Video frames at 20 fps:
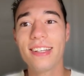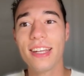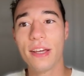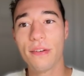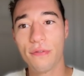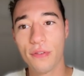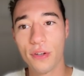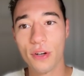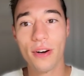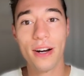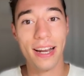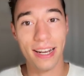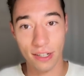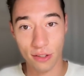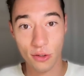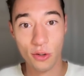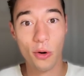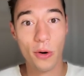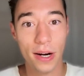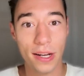if you're
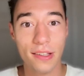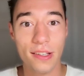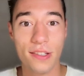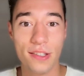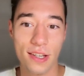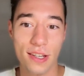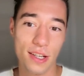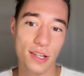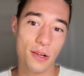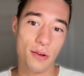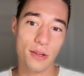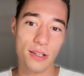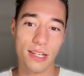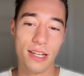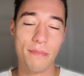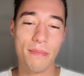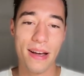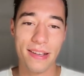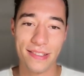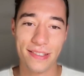ignoring the security
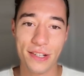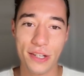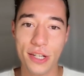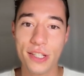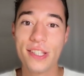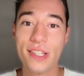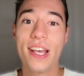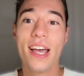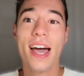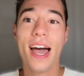messages